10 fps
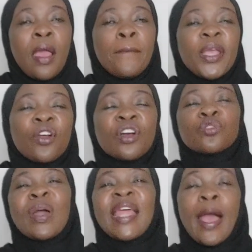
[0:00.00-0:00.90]
Because
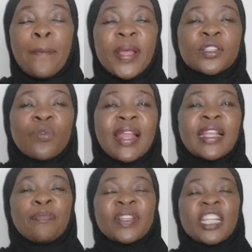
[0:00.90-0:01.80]
what happens when the
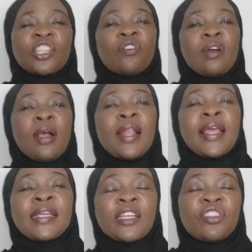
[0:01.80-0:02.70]
presidential
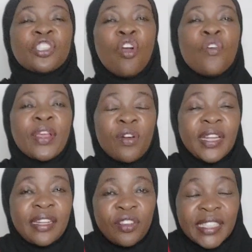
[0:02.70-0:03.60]
election is going on
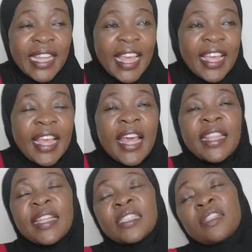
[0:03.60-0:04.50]
in the USA,
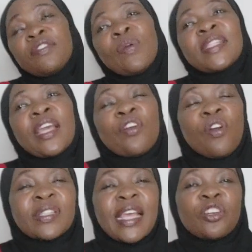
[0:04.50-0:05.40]
there's even what they
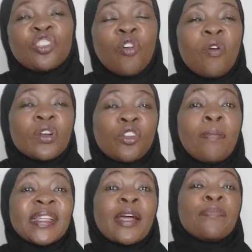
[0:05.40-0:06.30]
call the
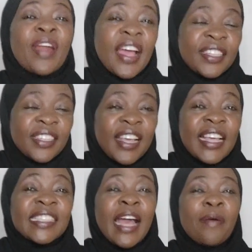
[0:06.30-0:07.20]
October surprise.
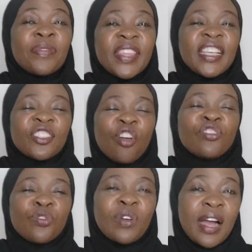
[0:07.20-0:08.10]
Something is going
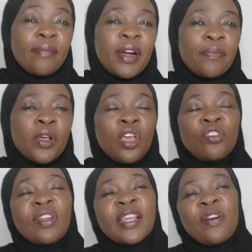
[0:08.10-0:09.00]
to come up. You
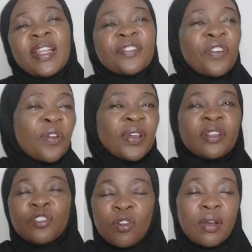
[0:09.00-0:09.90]
know, they're always following
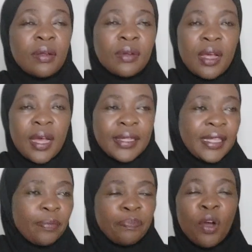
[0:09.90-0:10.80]

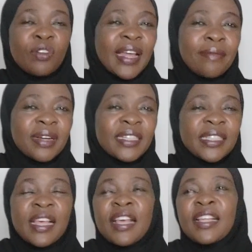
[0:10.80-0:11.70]
the poll numbers.
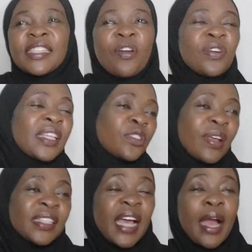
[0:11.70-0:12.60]
They say, oh, this
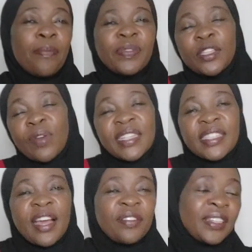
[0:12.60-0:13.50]
one is up, this one is
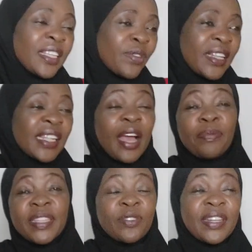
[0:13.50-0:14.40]
down. This one is
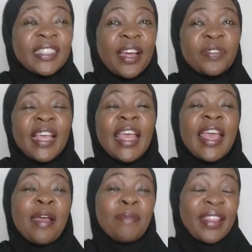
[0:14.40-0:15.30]
up, this one is down.
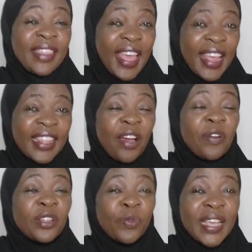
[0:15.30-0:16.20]
But then they're
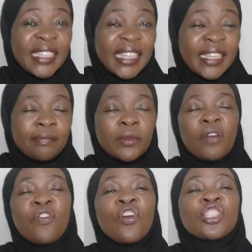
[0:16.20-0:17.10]
always waiting
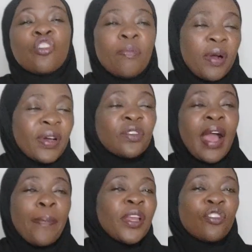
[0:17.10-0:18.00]
for October. What will
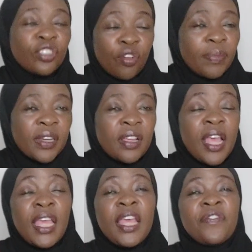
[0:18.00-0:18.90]
happen in October?
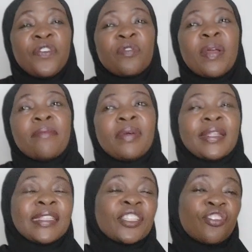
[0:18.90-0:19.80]
If you remember
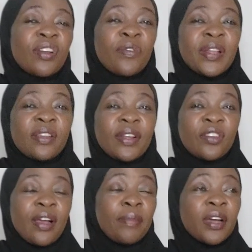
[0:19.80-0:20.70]
the story when they were
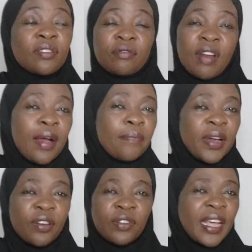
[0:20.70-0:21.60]
talking about Trump
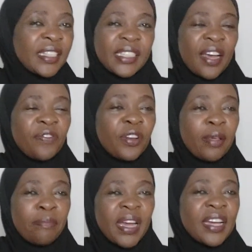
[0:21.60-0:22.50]
and all that stuff on the
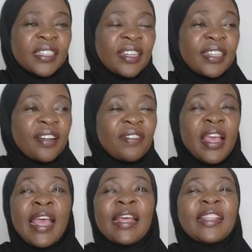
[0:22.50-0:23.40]
bus and stuff,
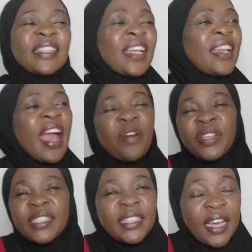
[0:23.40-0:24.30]
they said, now
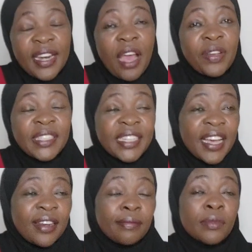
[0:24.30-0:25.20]
he's done, now he's done.